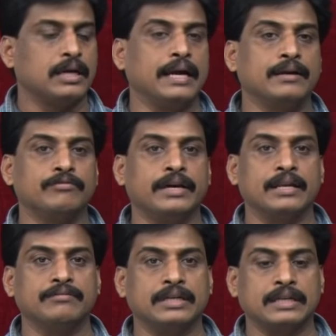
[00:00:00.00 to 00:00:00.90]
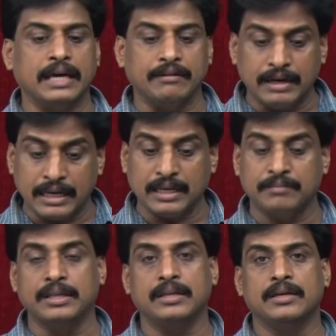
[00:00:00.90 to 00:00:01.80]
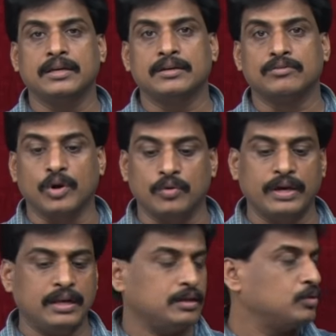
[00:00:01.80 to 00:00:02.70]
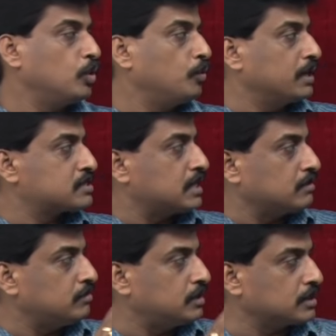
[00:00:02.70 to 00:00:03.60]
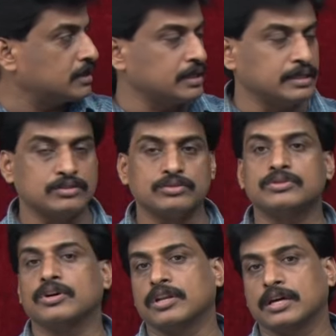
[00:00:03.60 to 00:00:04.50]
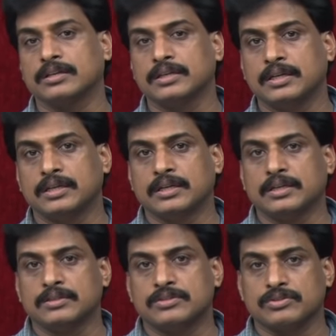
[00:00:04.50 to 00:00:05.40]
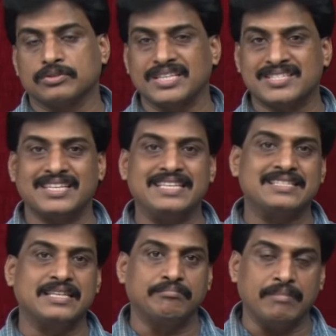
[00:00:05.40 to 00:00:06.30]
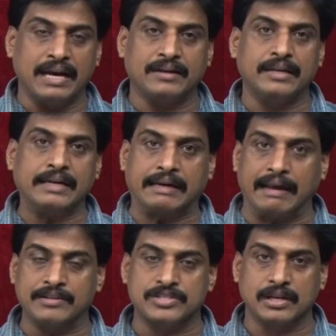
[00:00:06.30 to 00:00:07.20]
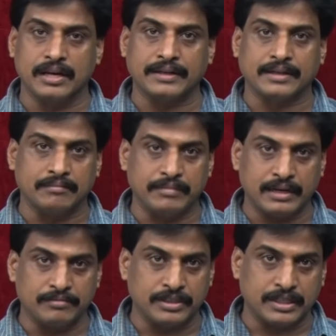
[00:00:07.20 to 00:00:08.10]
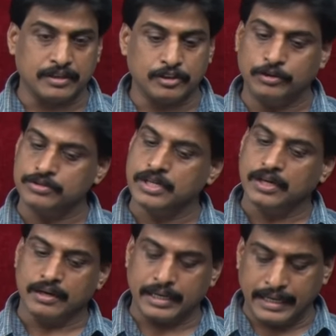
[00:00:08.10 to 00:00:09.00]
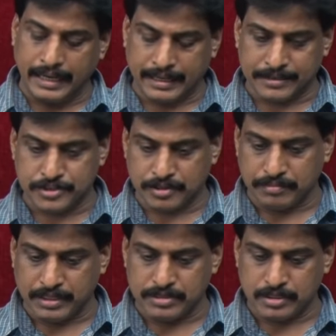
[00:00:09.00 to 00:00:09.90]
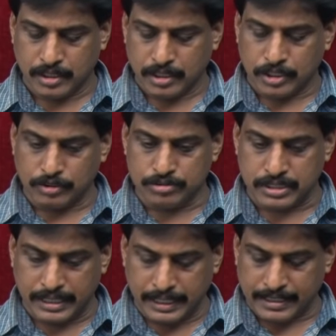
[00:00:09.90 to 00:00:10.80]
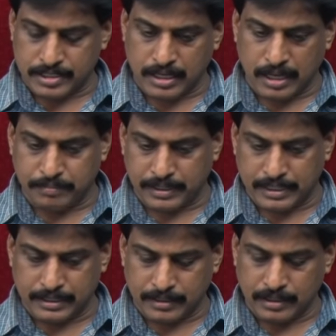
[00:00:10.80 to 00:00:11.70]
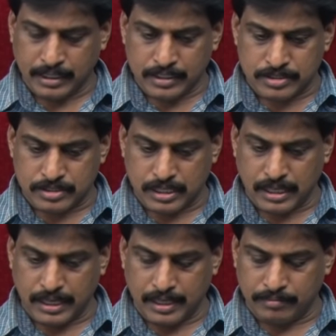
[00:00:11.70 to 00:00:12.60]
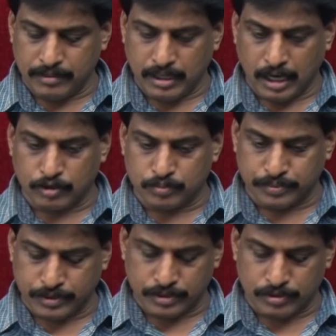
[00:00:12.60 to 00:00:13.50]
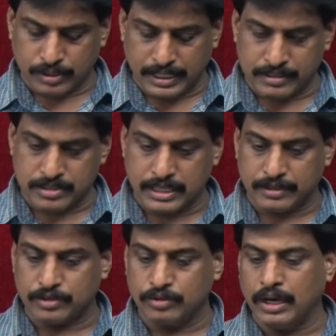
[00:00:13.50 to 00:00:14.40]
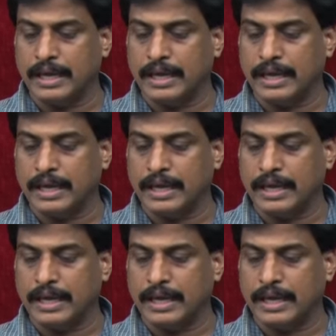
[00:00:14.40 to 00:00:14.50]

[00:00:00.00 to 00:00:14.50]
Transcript: And wherever available vowel, vowels converted into $. So this is the manner translate command we can use. Redirection means use redirectional operator. Same output you can send to